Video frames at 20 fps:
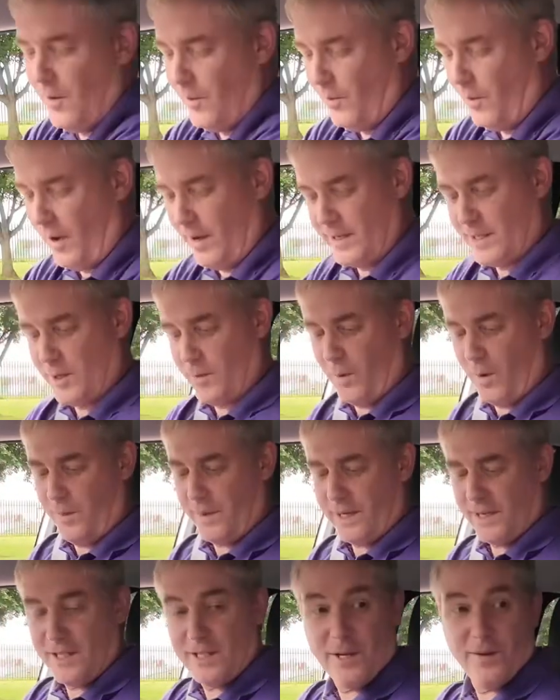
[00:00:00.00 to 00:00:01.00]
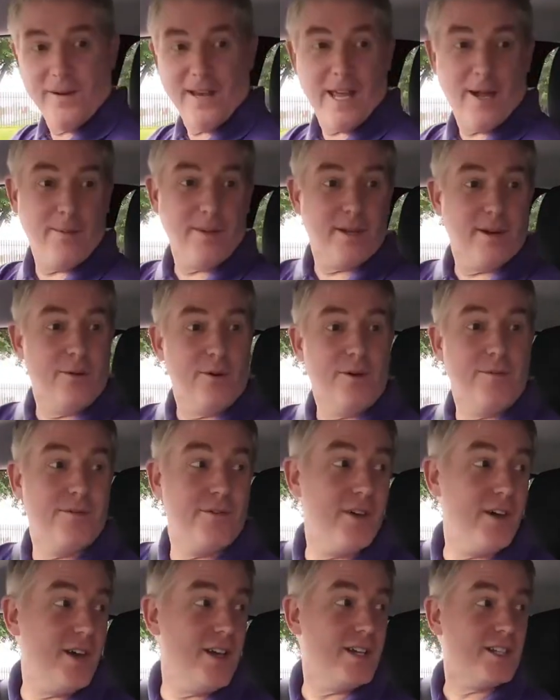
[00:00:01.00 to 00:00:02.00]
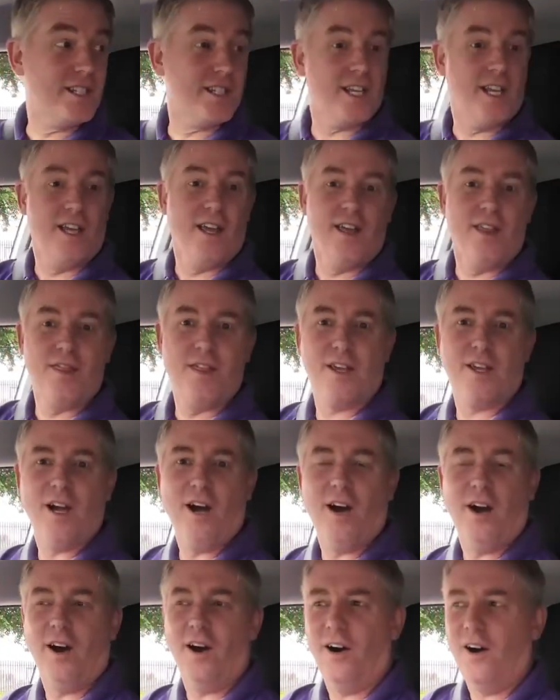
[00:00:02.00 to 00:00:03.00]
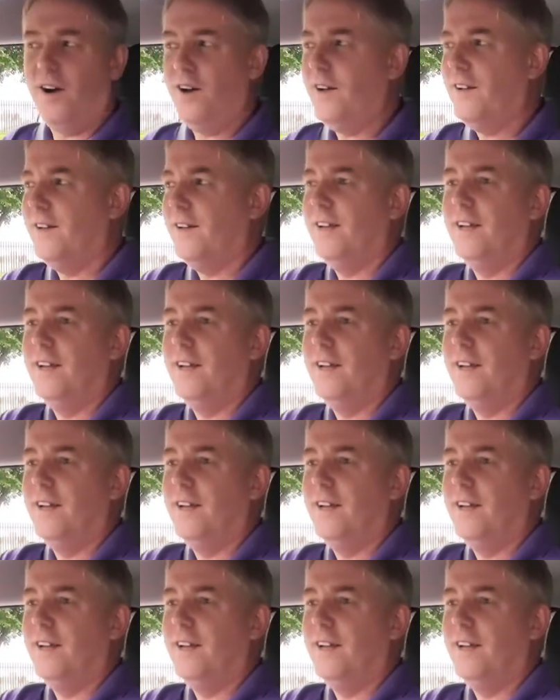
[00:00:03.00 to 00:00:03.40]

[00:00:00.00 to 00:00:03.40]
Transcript: Right, so what we're going to do now, we're going to reverse the car